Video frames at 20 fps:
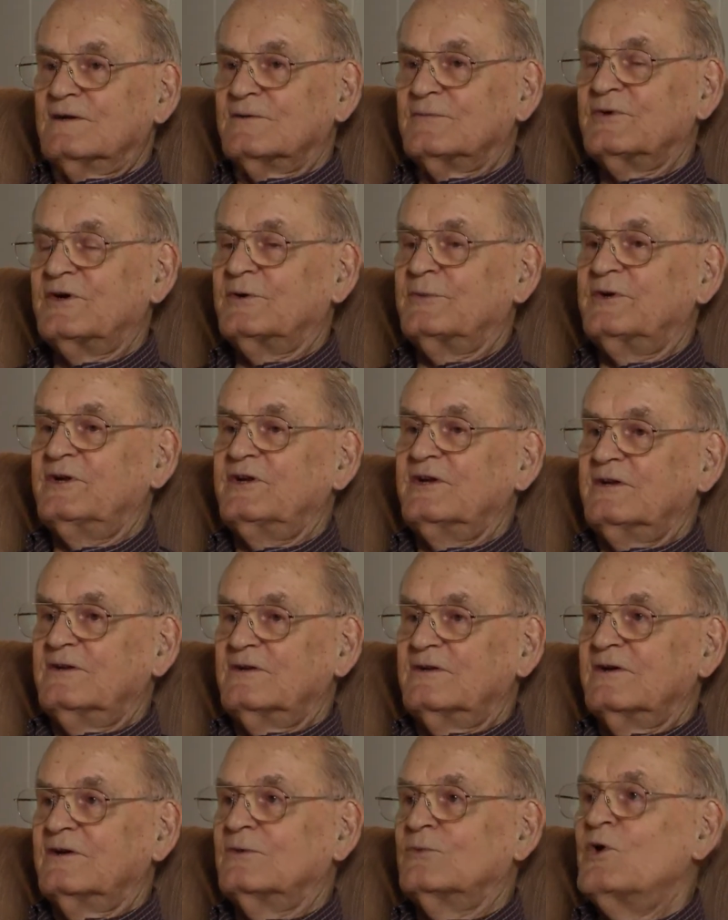Well, we
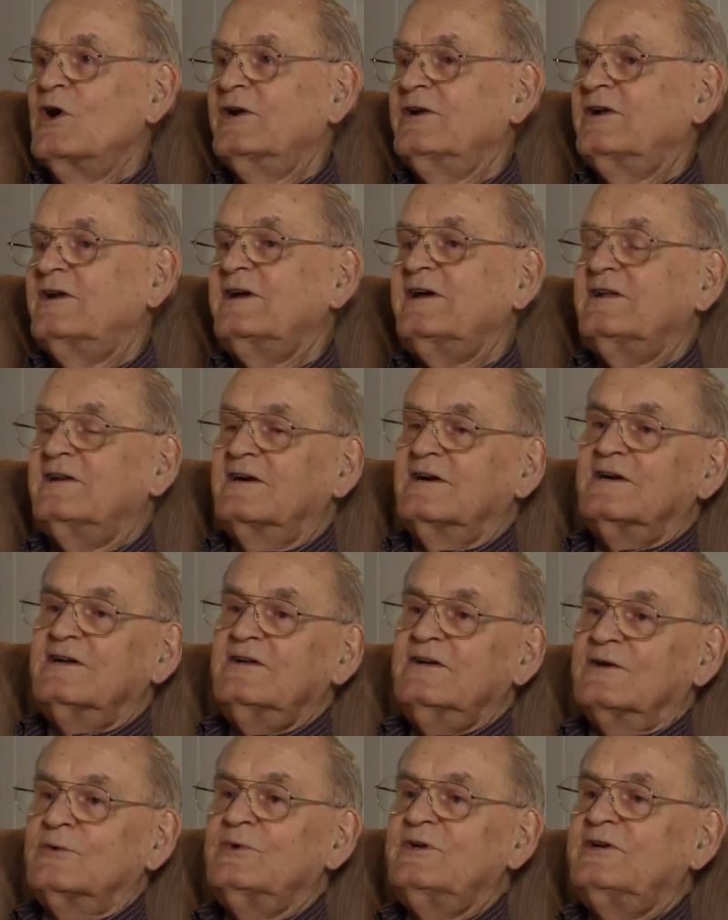did one day there, I
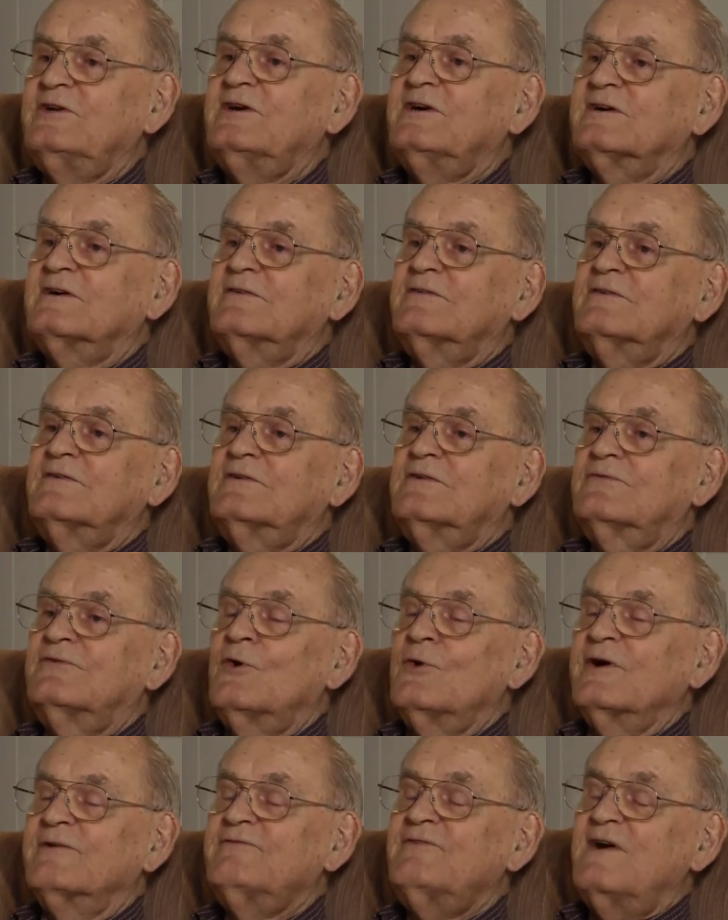think we dug
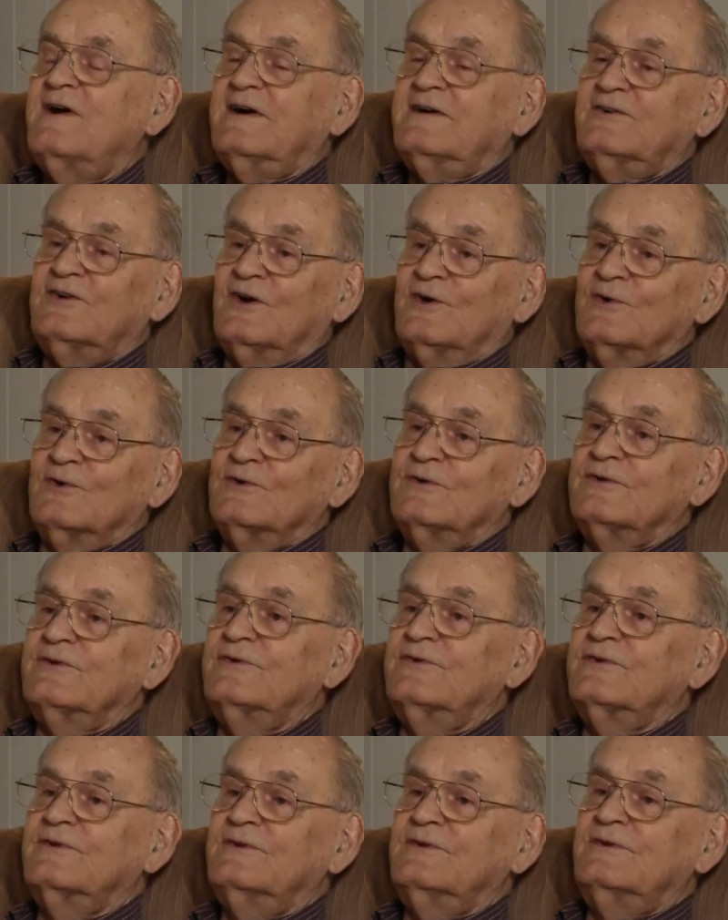4
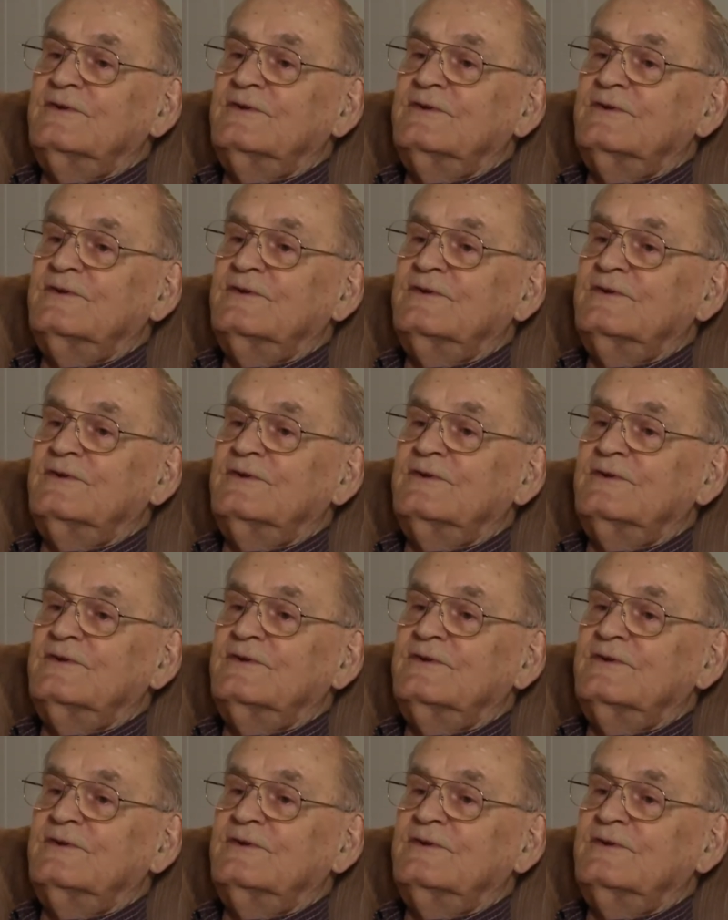foxholes,